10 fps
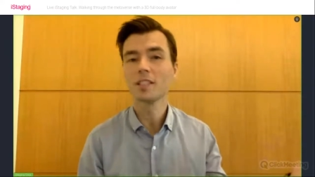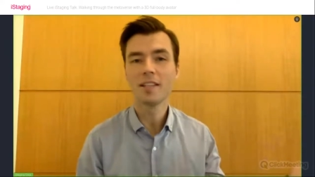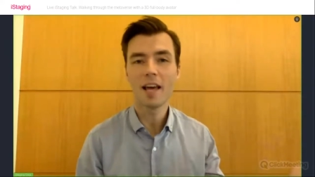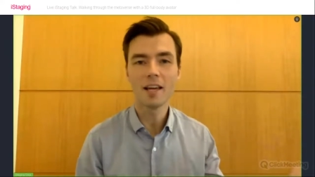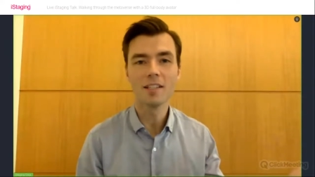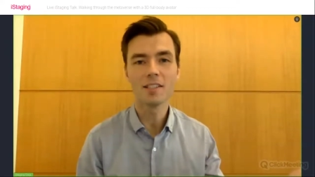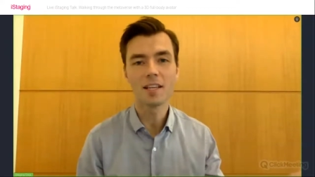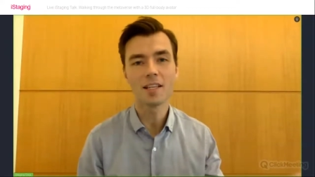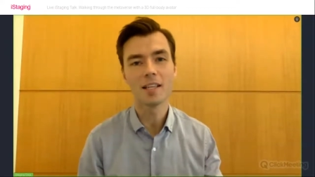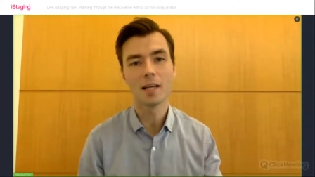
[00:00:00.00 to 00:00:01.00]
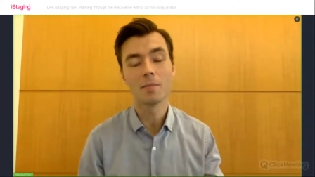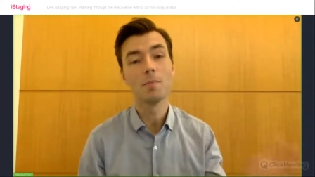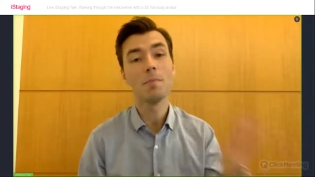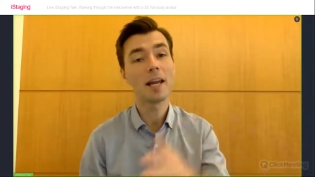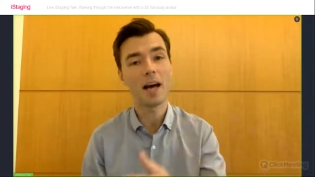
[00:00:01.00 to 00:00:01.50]
days is that
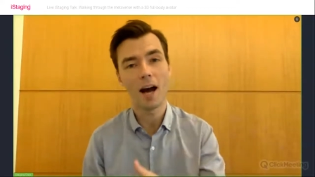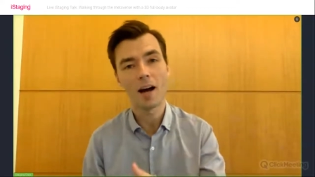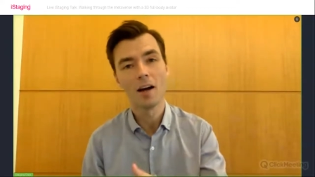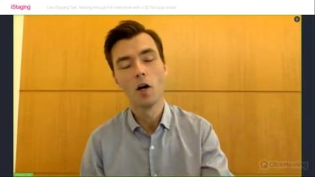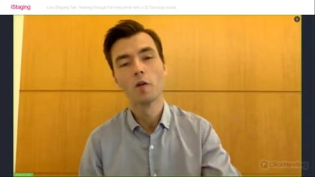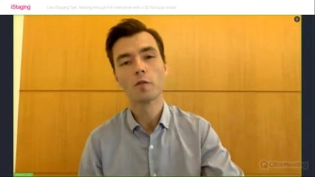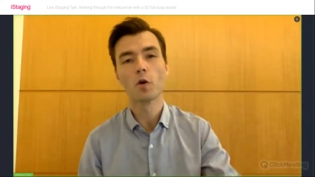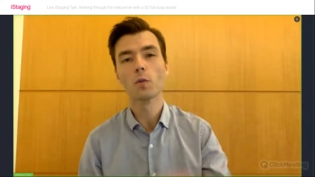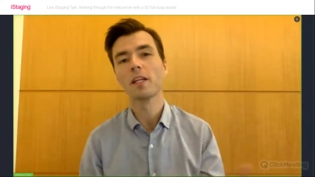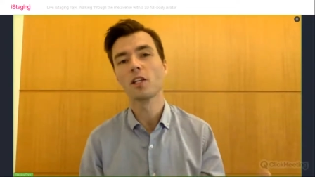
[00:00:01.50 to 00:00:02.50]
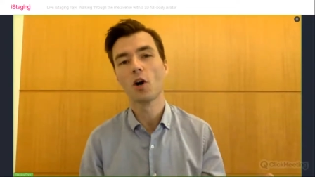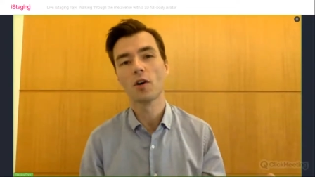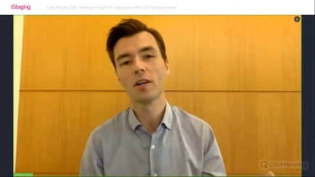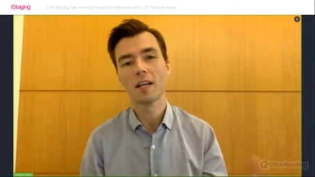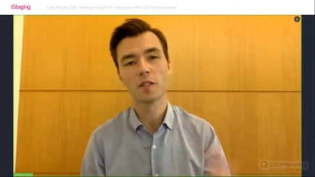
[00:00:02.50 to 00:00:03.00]
Meta, formerly
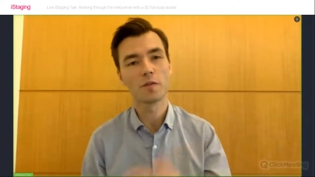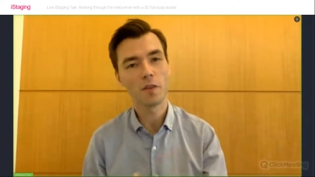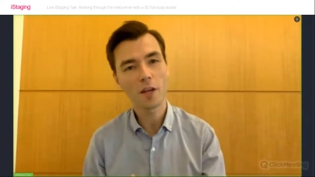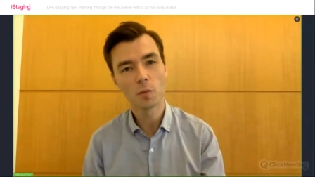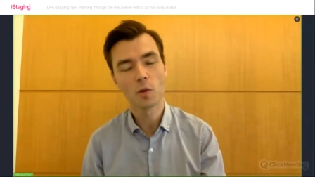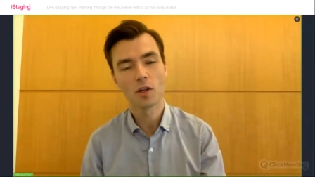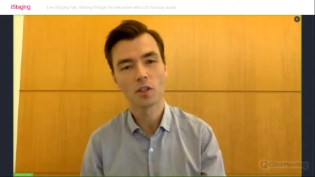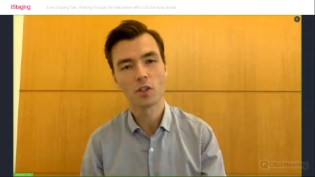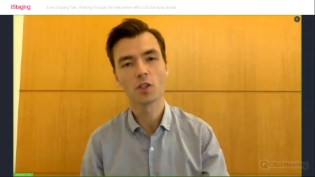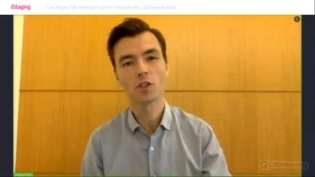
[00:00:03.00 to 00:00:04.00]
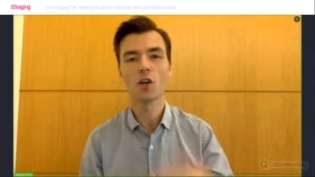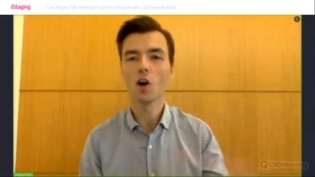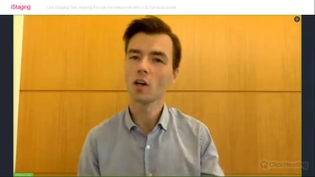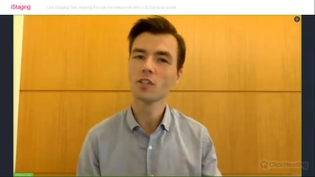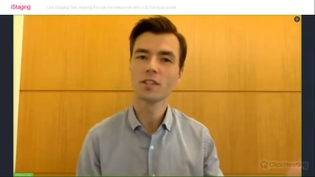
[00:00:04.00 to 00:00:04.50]
known as Facebook, just
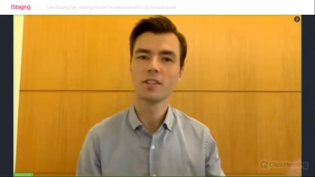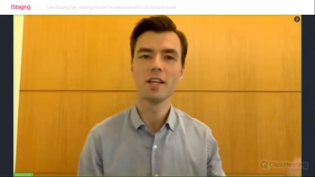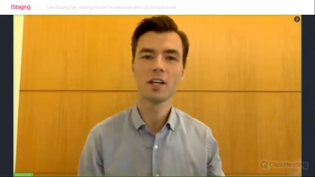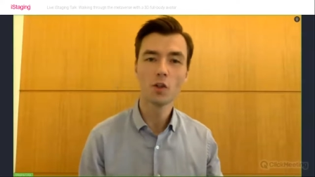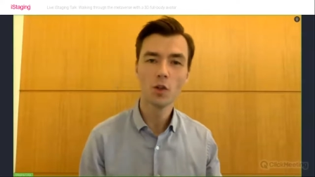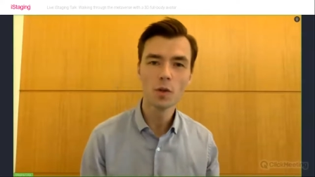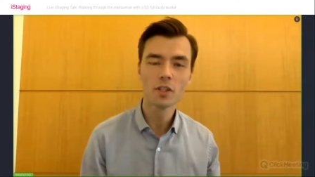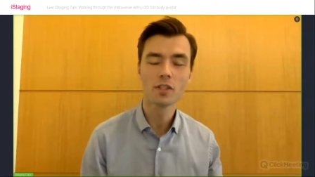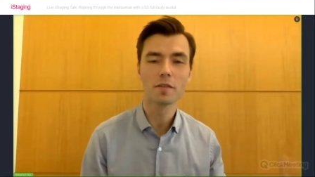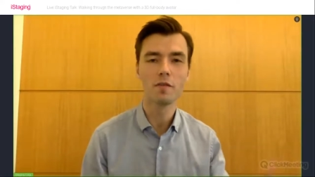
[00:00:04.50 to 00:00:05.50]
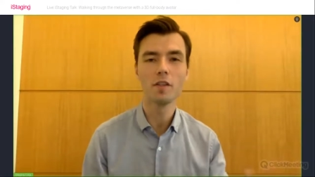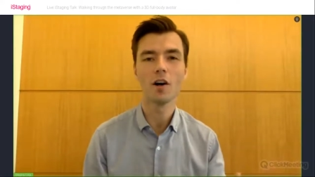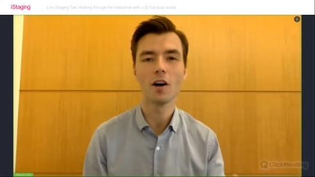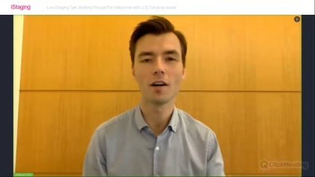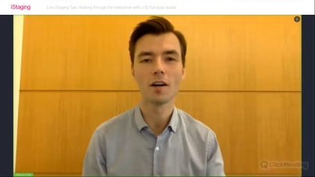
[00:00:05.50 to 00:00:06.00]
launched their newest
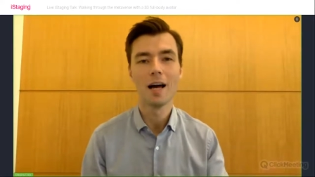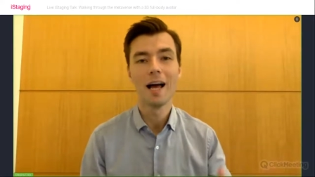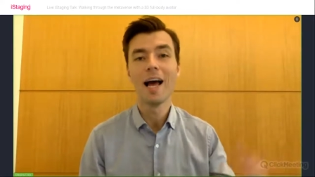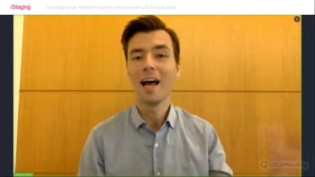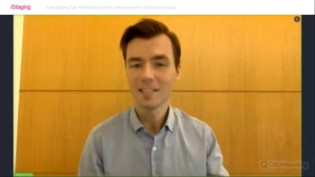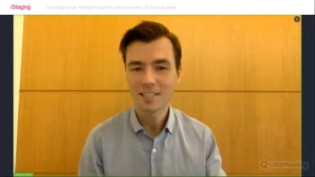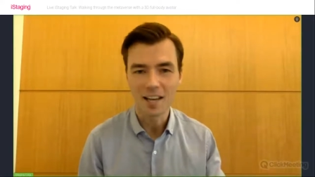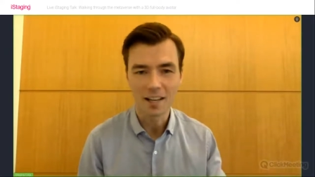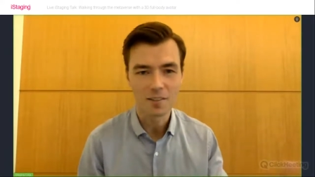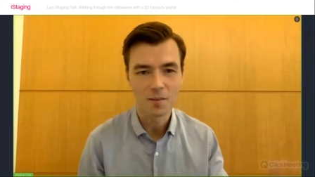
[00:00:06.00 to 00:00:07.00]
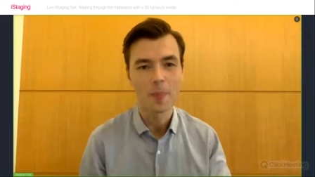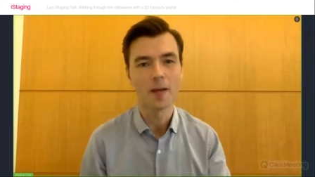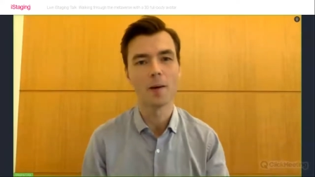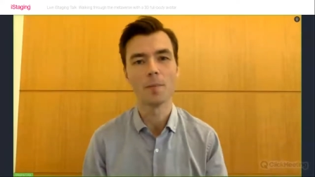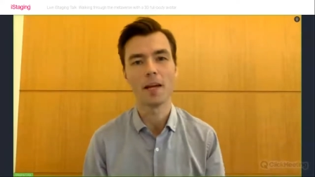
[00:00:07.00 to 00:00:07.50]
VR headset.
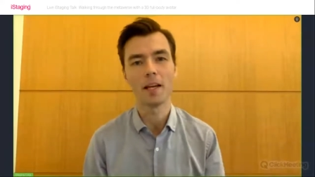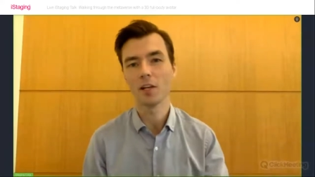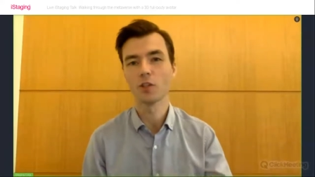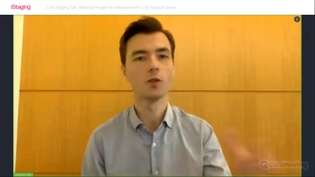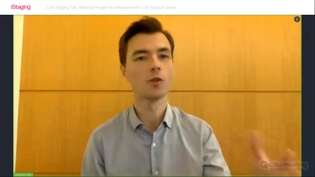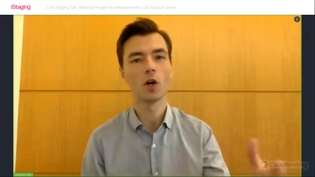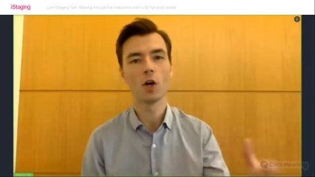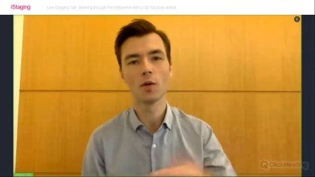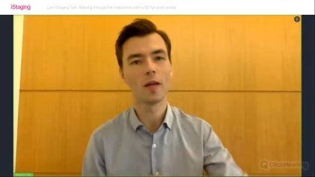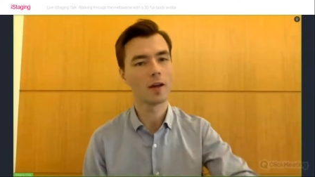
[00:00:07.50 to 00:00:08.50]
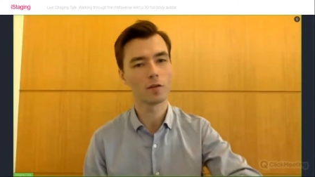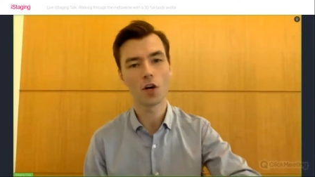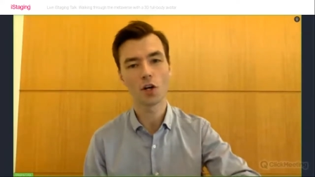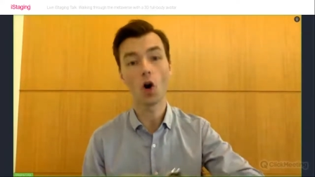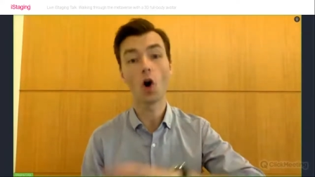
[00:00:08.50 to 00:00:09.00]
And as you know, they have
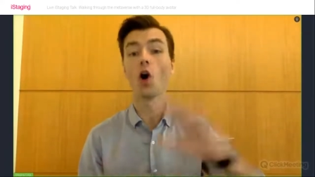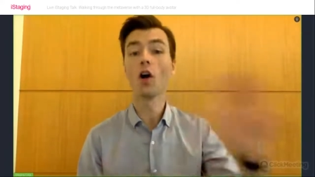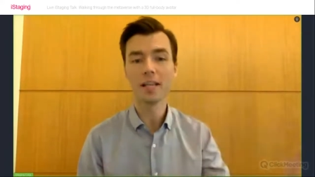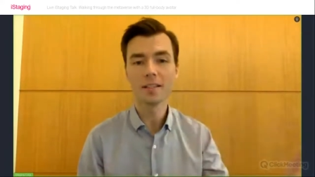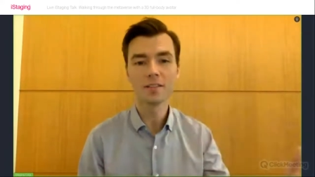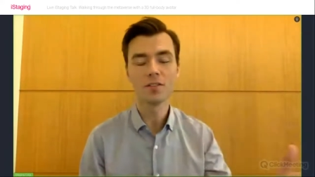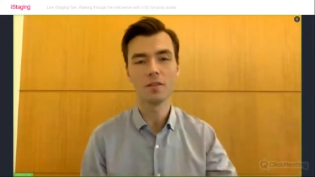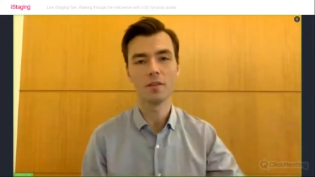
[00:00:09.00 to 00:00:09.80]
gone all in